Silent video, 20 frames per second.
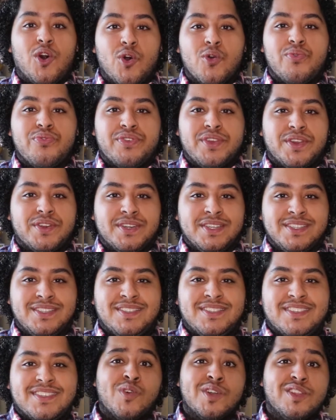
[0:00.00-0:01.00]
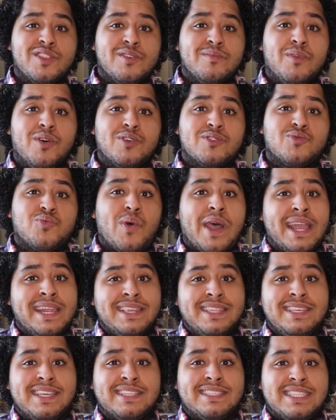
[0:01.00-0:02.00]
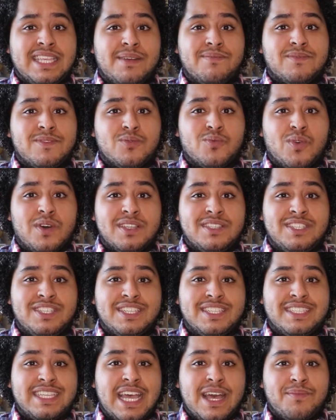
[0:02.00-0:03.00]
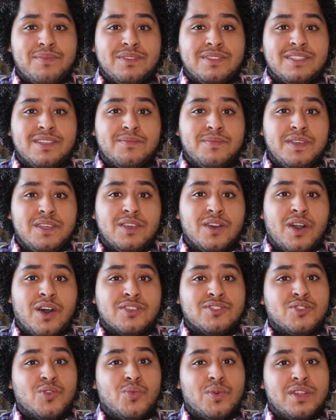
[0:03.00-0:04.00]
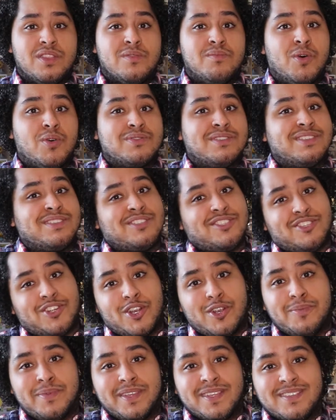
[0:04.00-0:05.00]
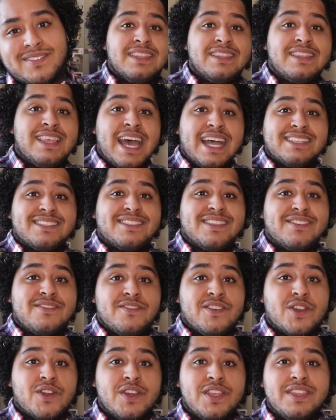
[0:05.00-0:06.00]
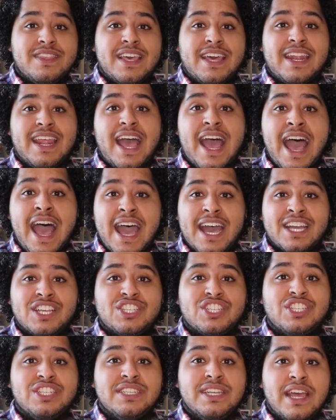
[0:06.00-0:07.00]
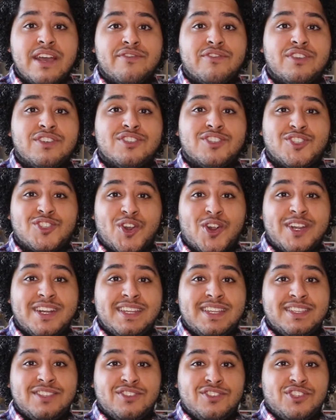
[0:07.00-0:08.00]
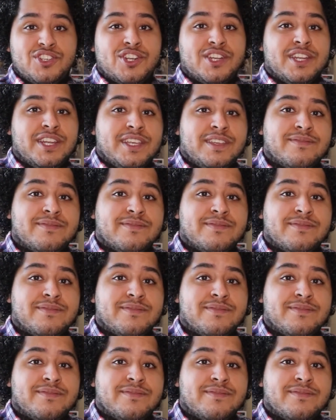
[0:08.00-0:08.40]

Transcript: own theories. One of the most widely accepted ones just happens to be also one of the most disturbing, and that's the theory that Ash never started his journey.